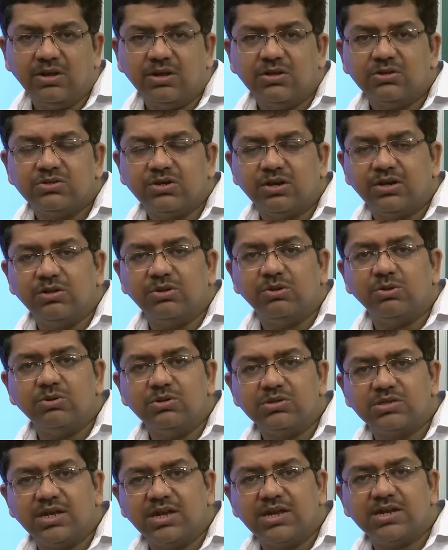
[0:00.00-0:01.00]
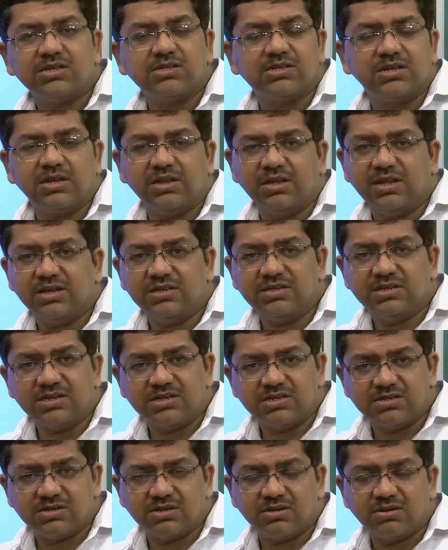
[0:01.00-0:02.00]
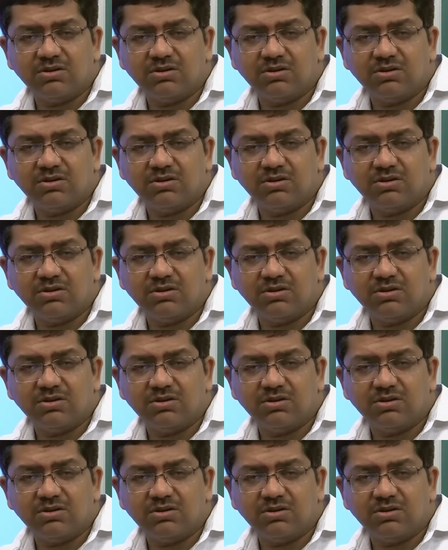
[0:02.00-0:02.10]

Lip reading: So, in those cases they just